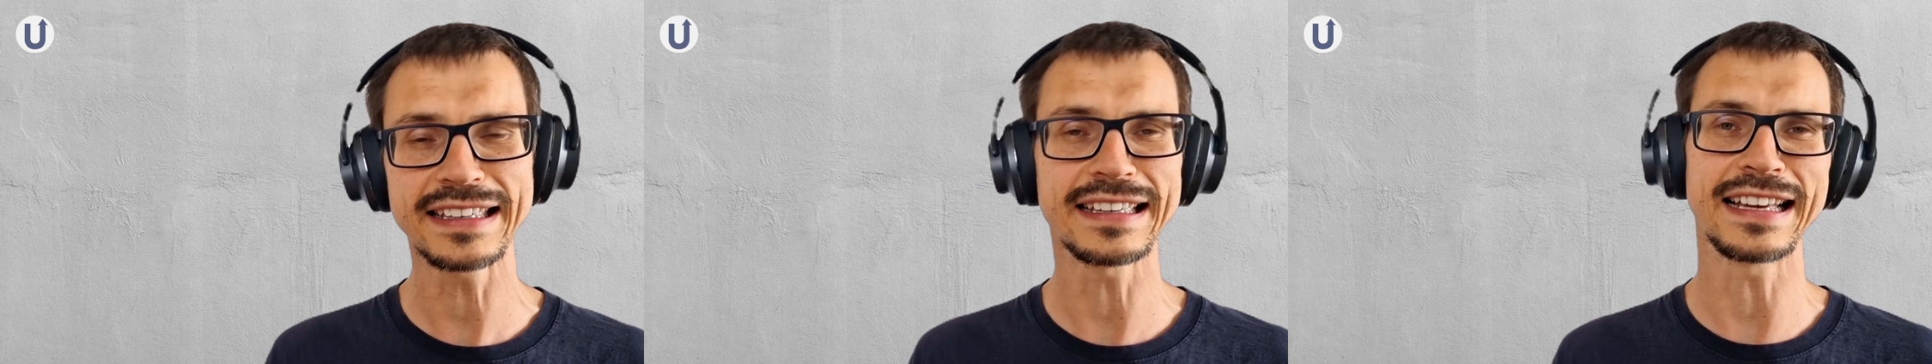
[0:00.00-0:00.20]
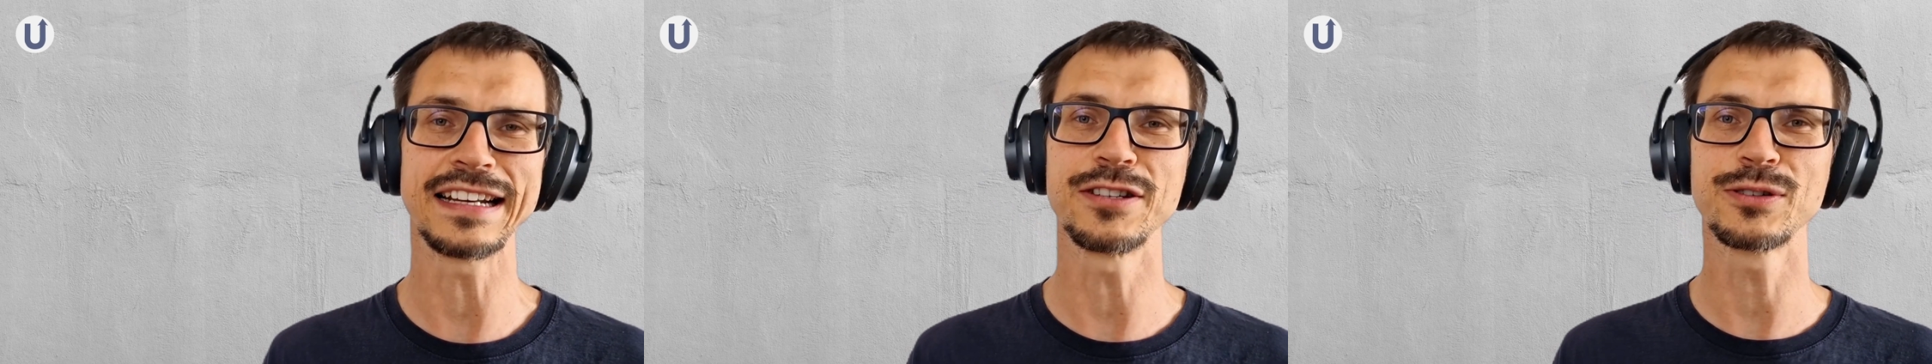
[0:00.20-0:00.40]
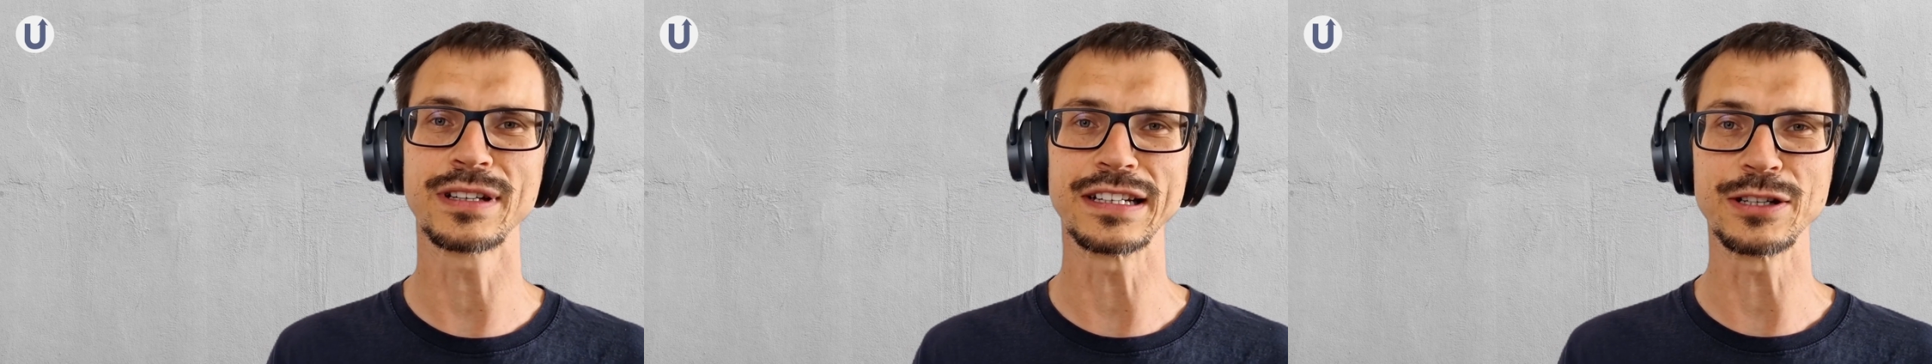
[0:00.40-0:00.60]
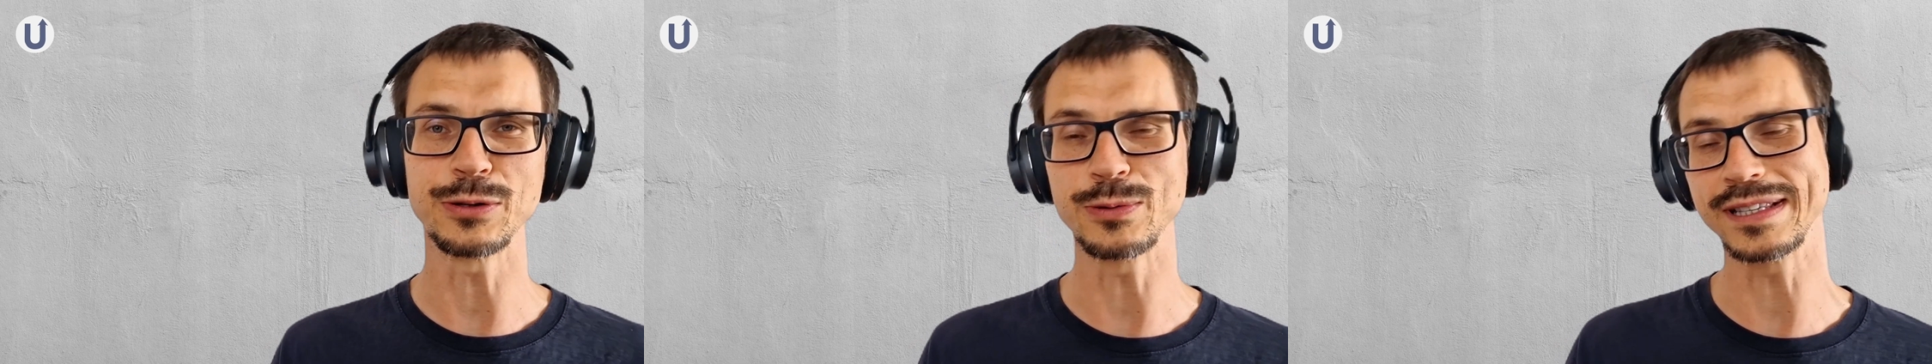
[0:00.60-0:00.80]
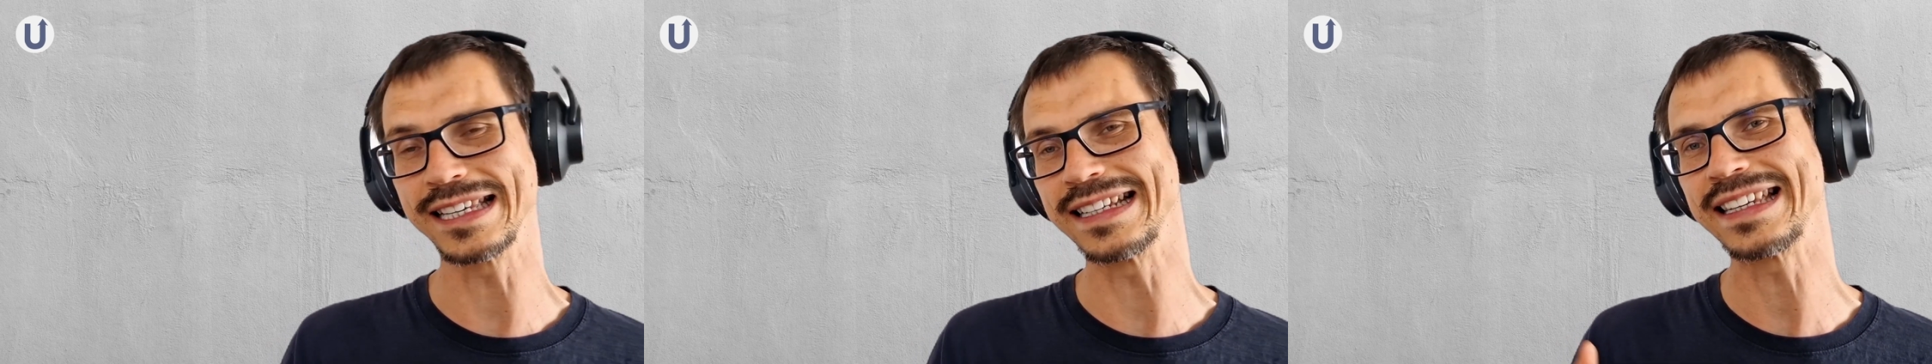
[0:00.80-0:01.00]
and you can use
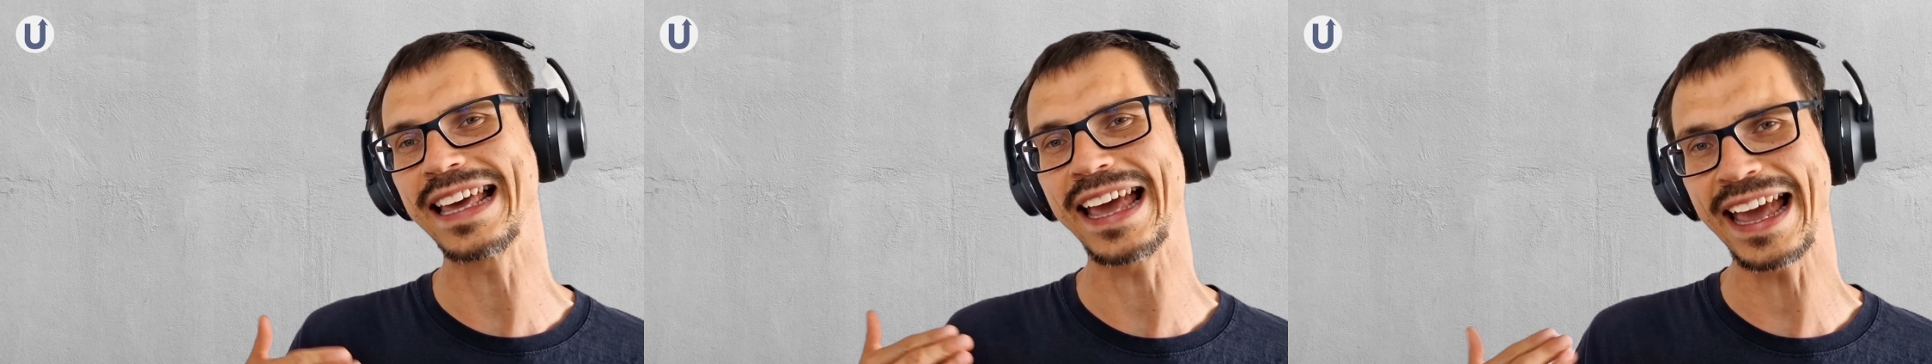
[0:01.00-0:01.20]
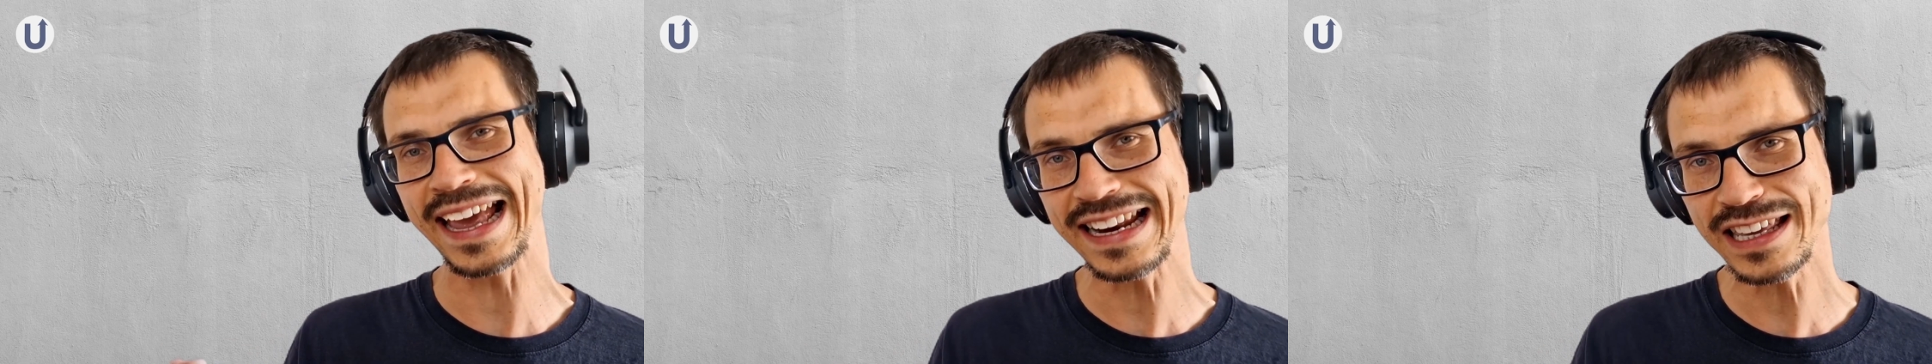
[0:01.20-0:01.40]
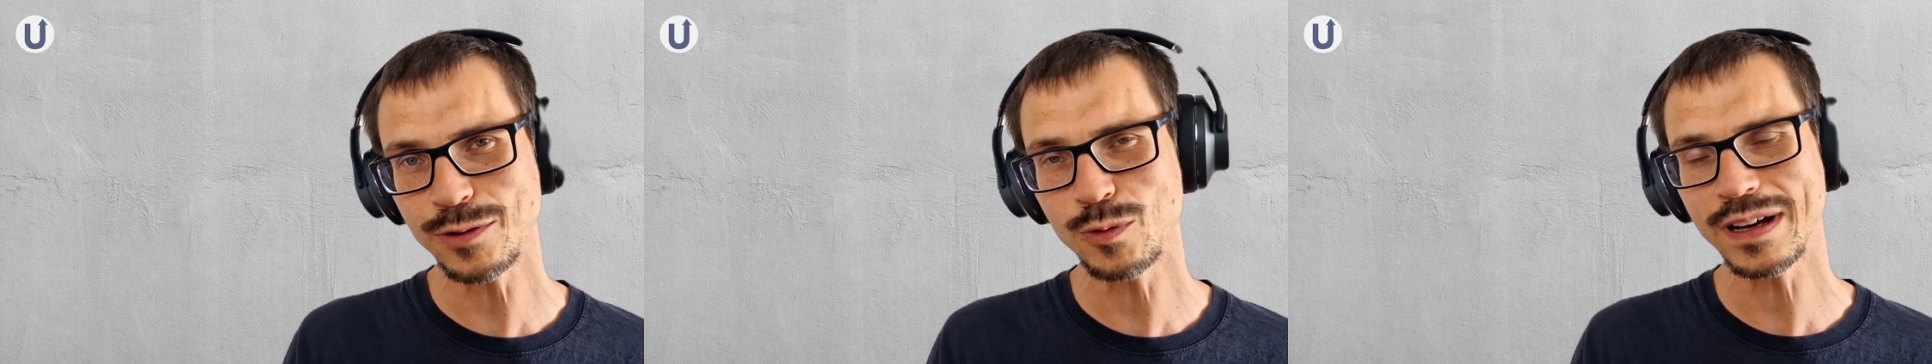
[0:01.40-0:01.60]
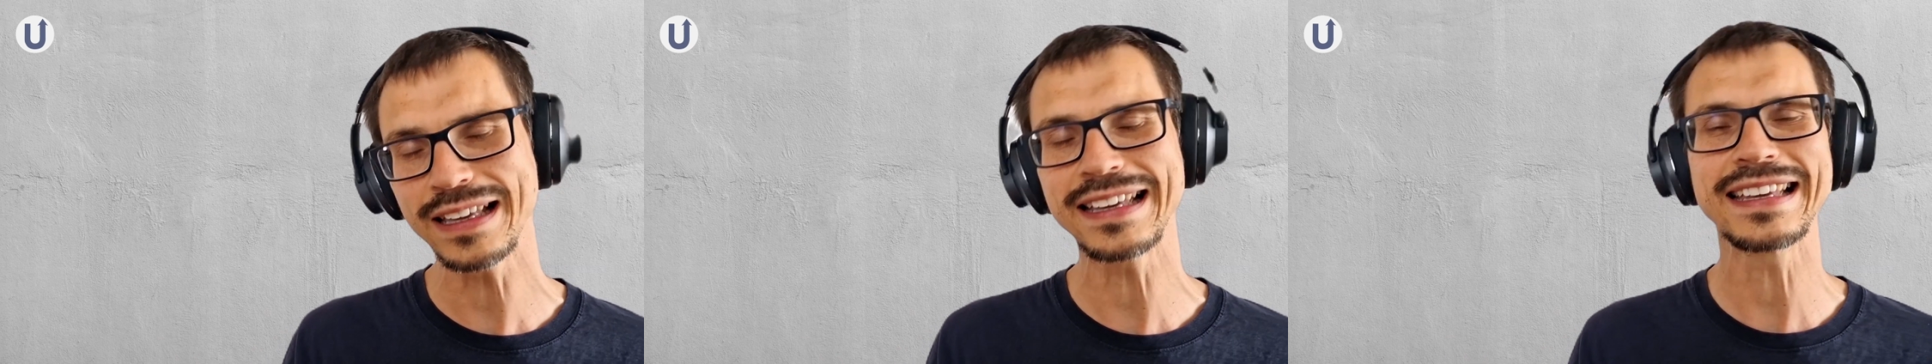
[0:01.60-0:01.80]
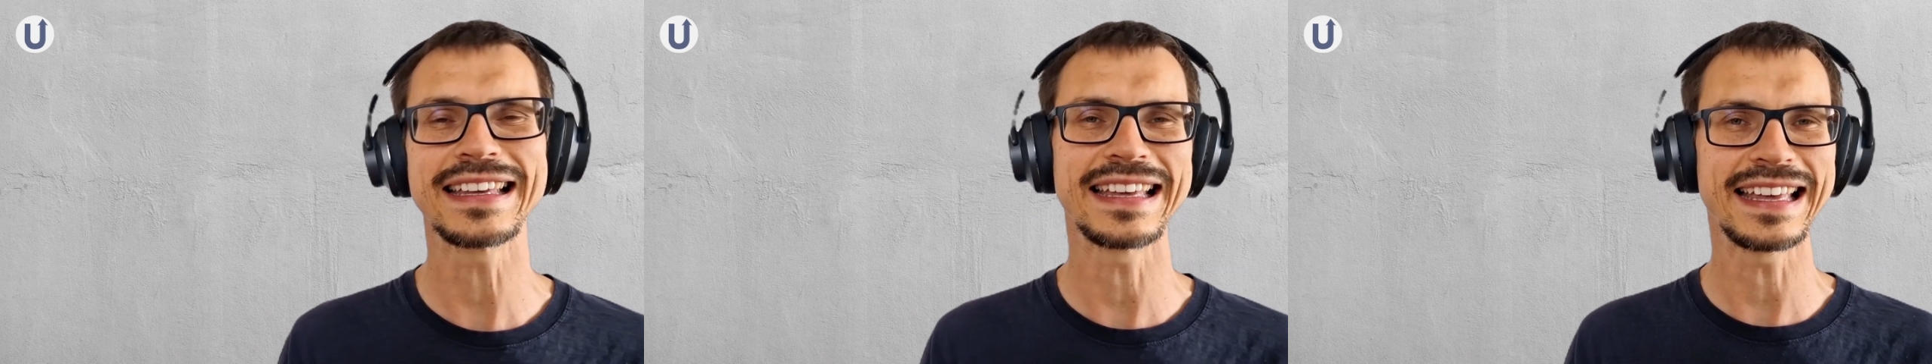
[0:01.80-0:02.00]
it anywhere,